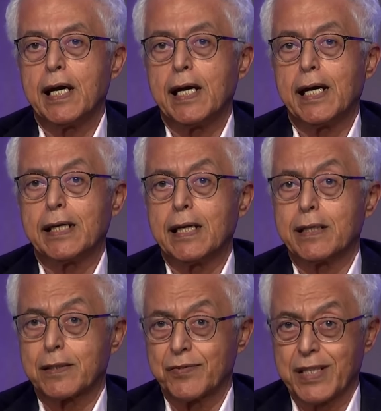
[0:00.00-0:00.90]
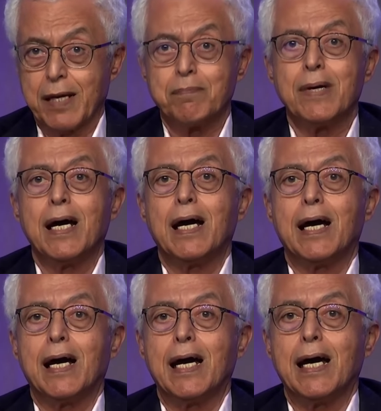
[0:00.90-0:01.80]
and a lot of them
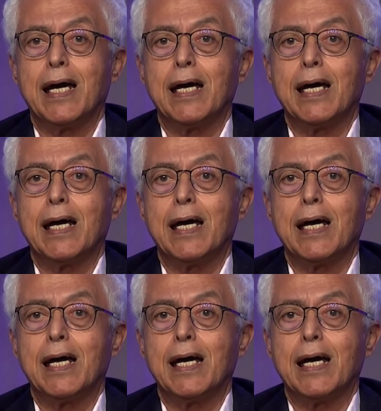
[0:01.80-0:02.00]
are